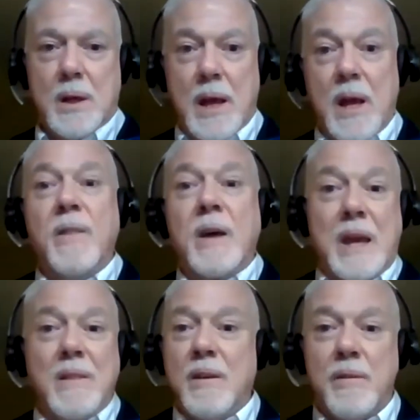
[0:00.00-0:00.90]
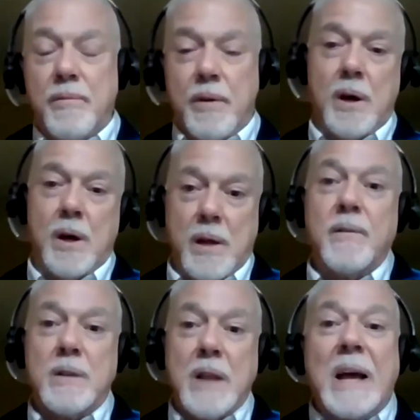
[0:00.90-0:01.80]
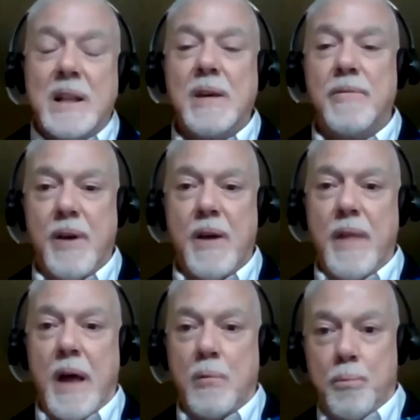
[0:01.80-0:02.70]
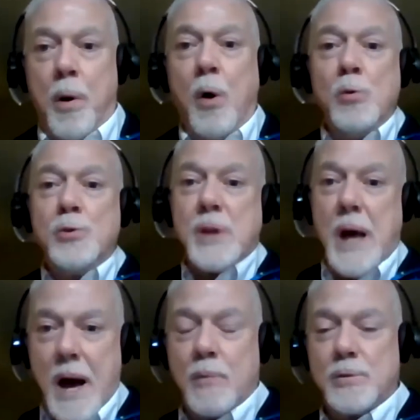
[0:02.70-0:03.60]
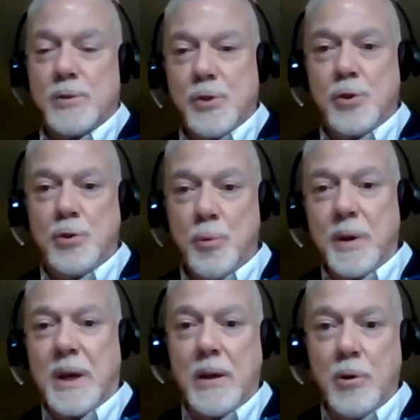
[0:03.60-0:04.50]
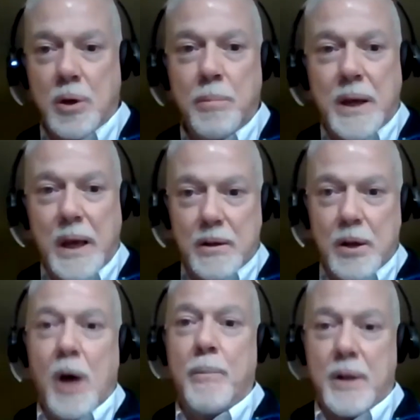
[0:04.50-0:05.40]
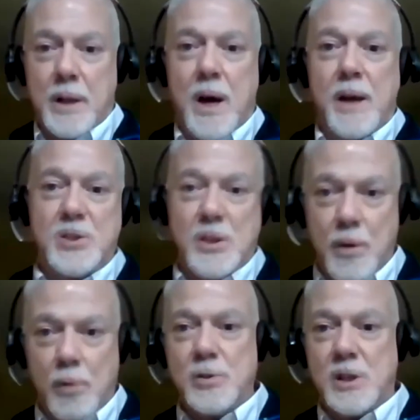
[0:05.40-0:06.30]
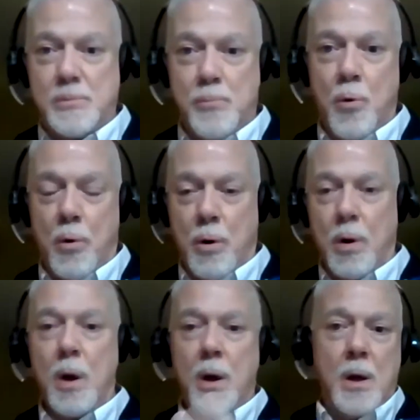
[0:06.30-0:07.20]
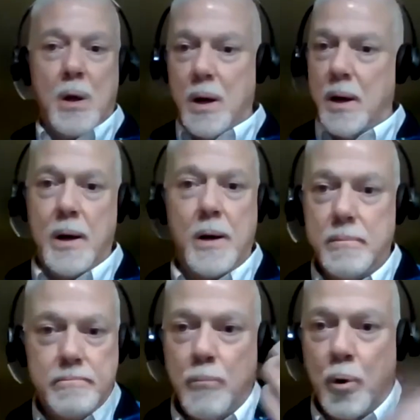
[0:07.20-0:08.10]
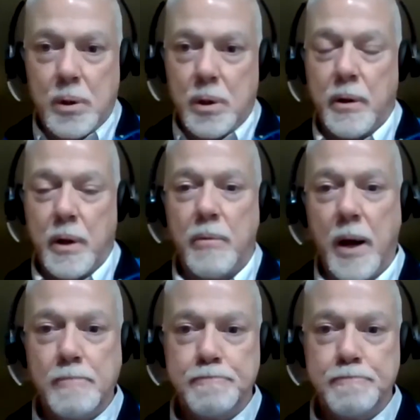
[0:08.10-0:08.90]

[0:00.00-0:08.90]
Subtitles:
in the likely event that post acquisition you can begin to help the client see those things more clearly, right?